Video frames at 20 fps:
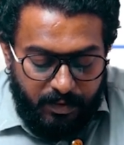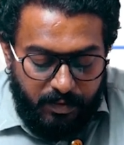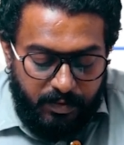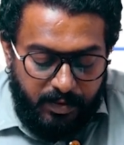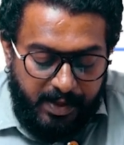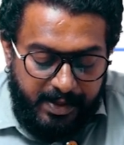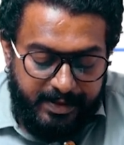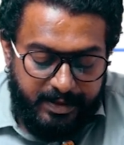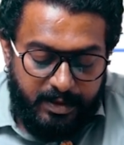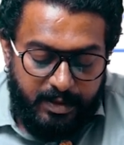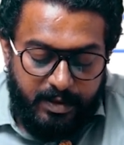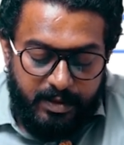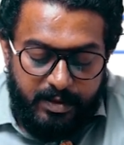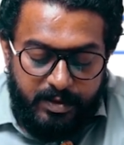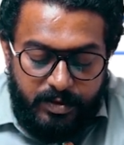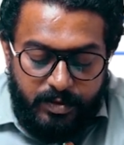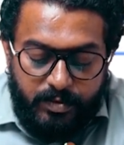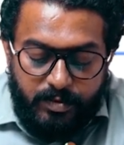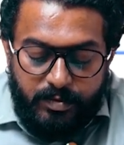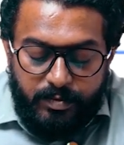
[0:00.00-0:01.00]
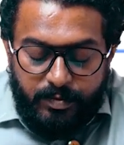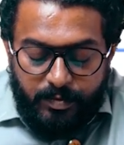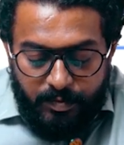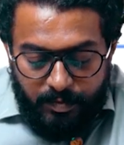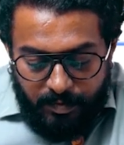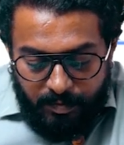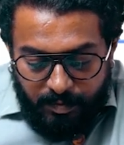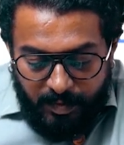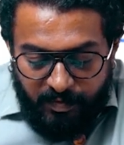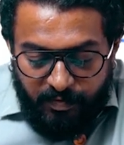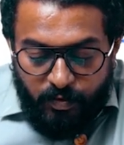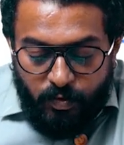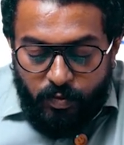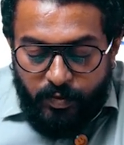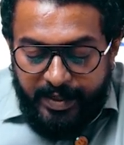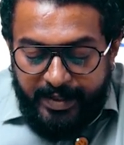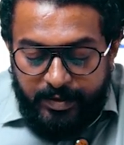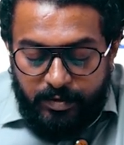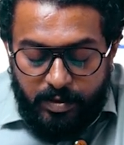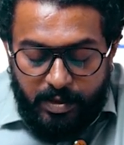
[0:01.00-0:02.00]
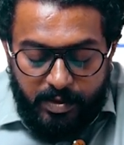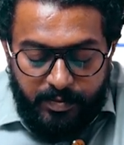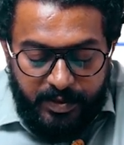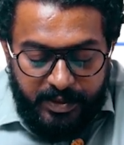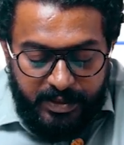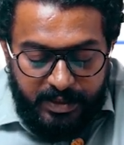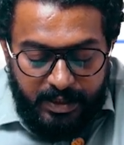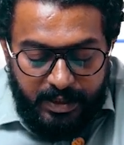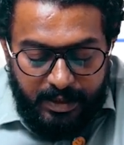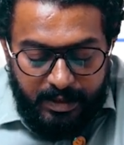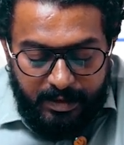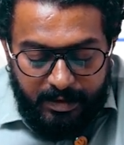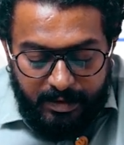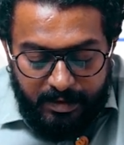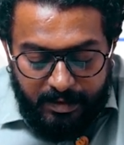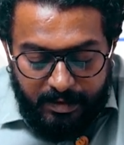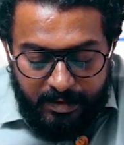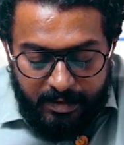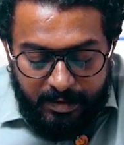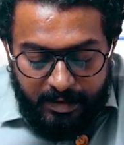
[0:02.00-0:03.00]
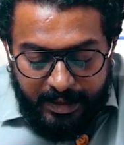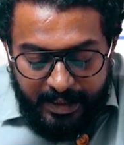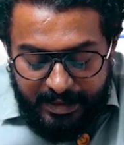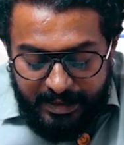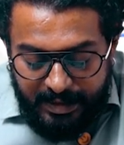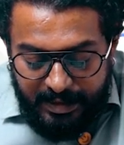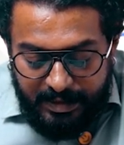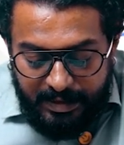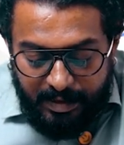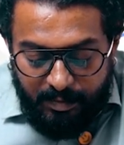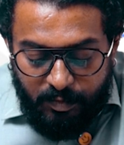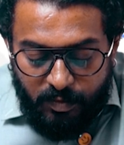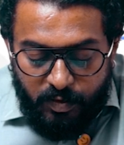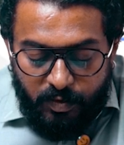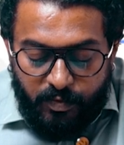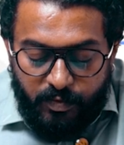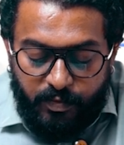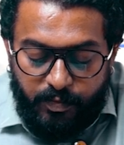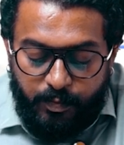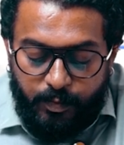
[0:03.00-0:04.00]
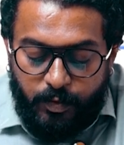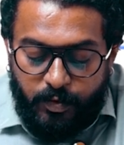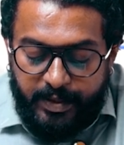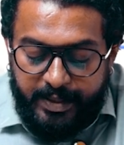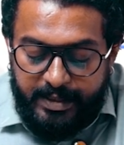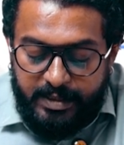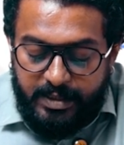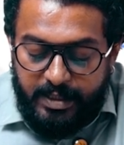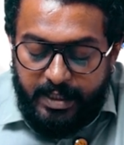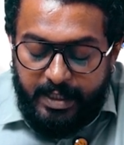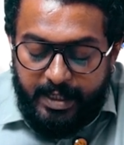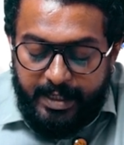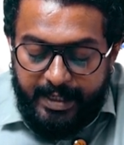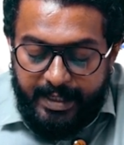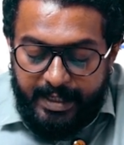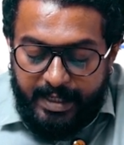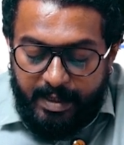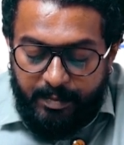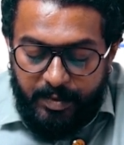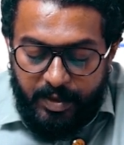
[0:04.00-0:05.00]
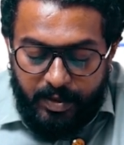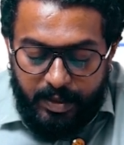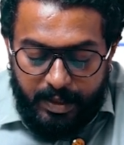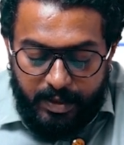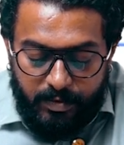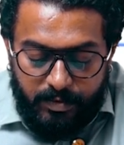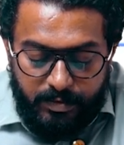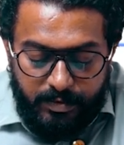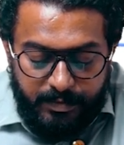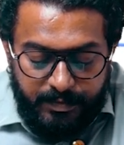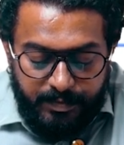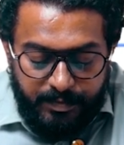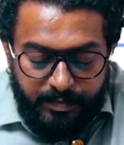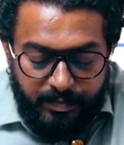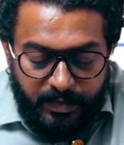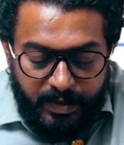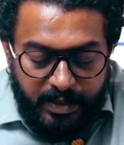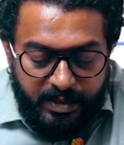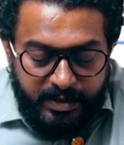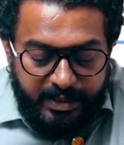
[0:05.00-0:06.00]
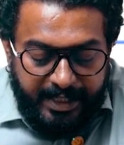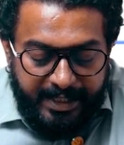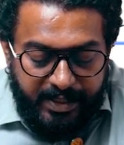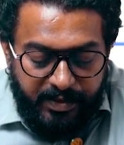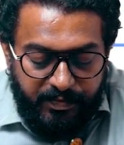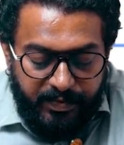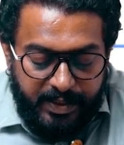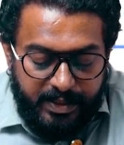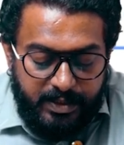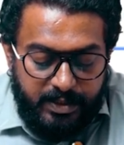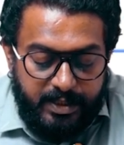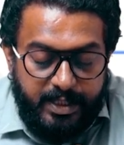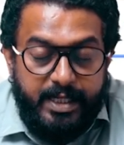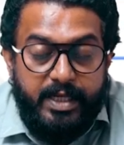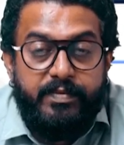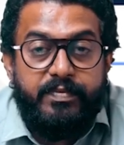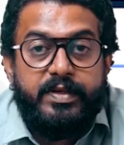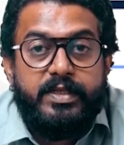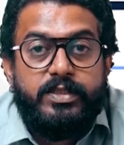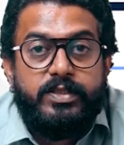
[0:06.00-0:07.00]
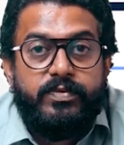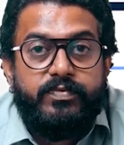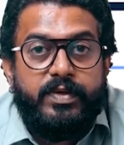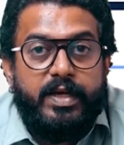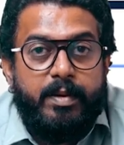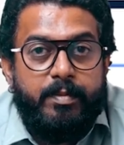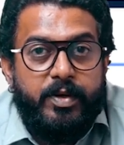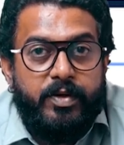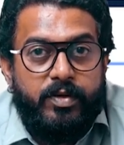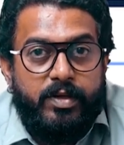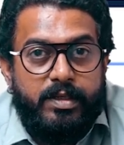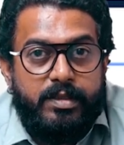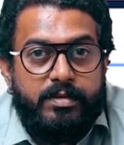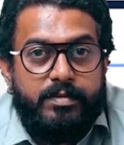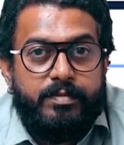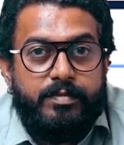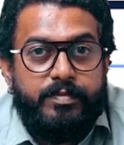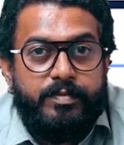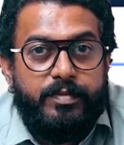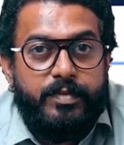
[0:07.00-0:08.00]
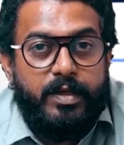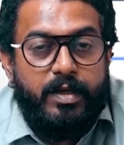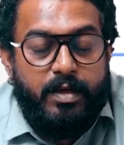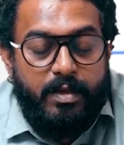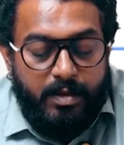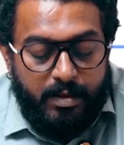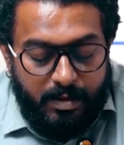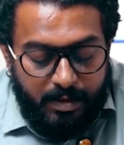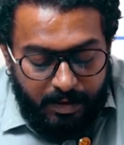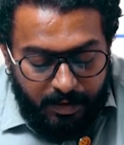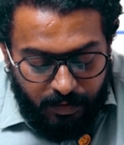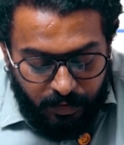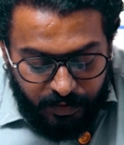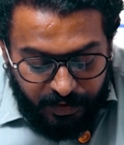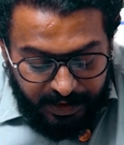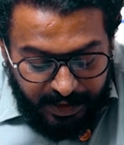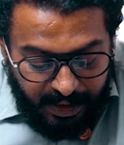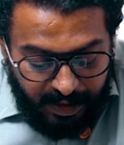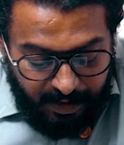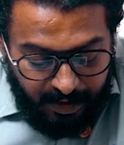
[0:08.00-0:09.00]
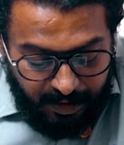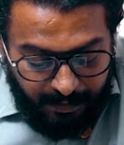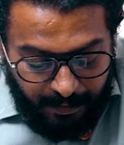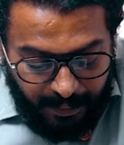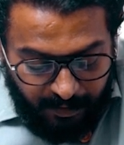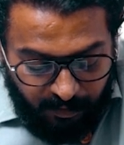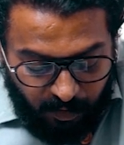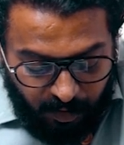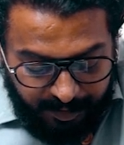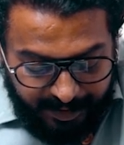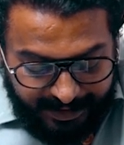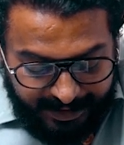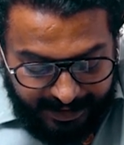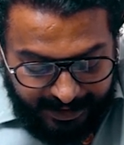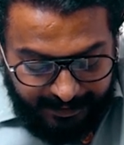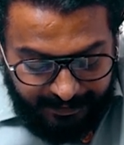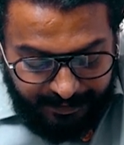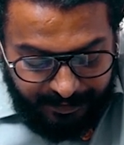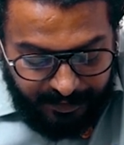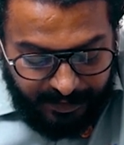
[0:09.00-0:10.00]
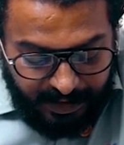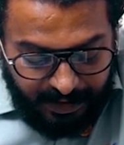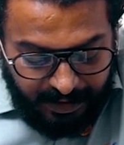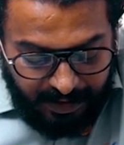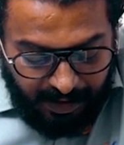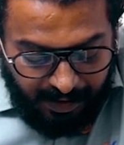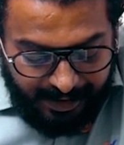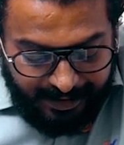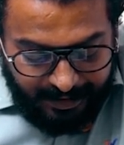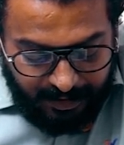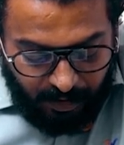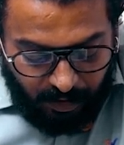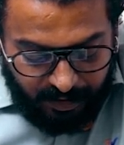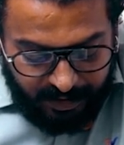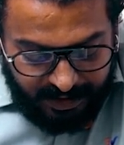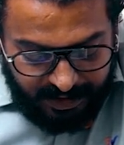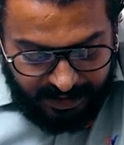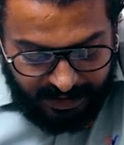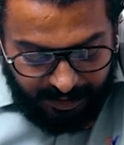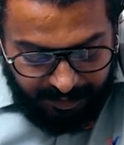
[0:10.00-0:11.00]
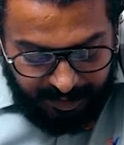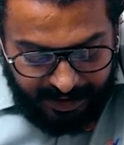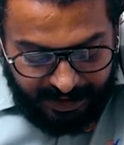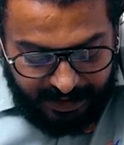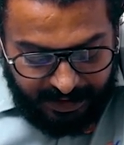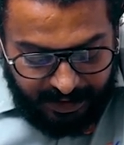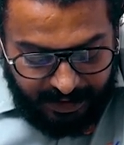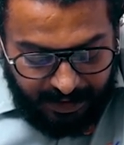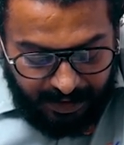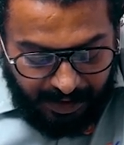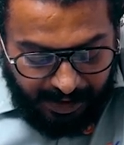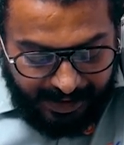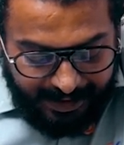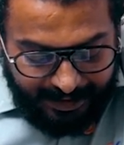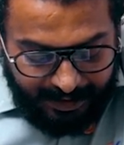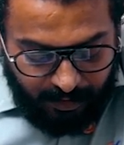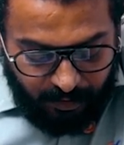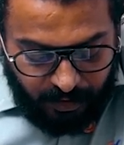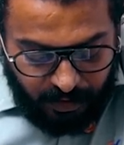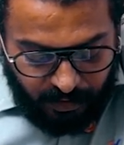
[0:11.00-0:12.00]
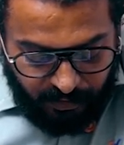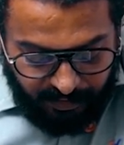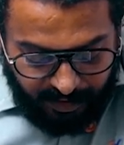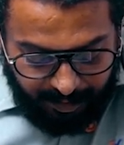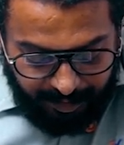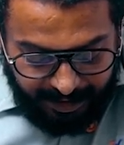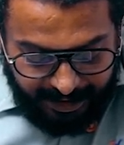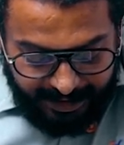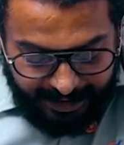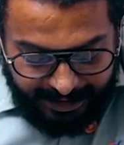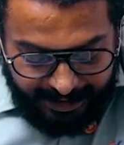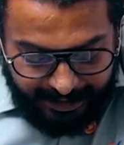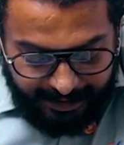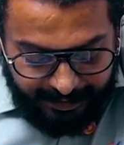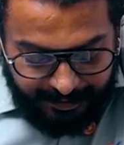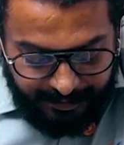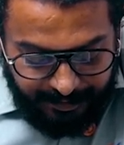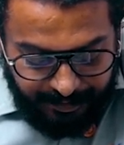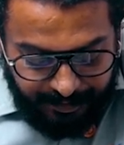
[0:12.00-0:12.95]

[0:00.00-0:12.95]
Okay, so before going to the question, let's see some more points regarding amiodarone. Side effects of amiodarone are nausea, vomiting, constipation, and loss of appetite.